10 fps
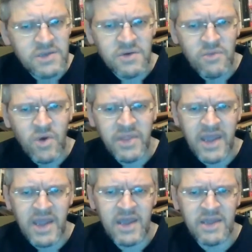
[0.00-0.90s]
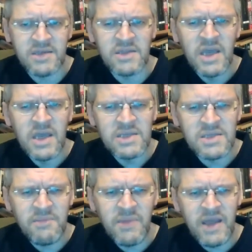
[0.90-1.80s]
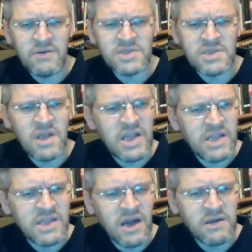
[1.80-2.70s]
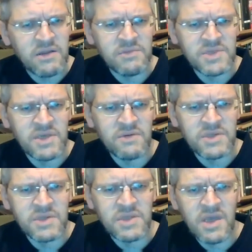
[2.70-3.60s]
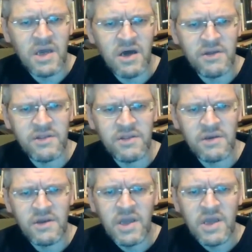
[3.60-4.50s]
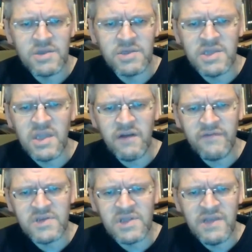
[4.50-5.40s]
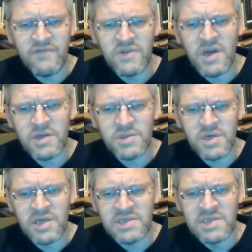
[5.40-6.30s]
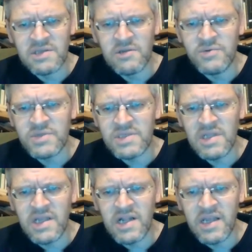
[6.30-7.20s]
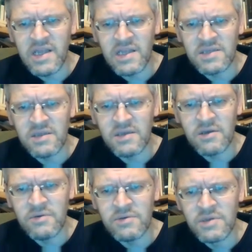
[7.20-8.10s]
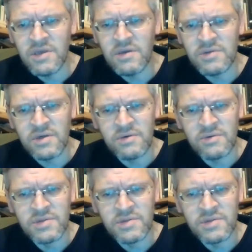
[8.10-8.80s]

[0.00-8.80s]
on one hand had somehow slightly dug themselves into the earth, just enough to leave dirt traces loosely clinging to the cuticles.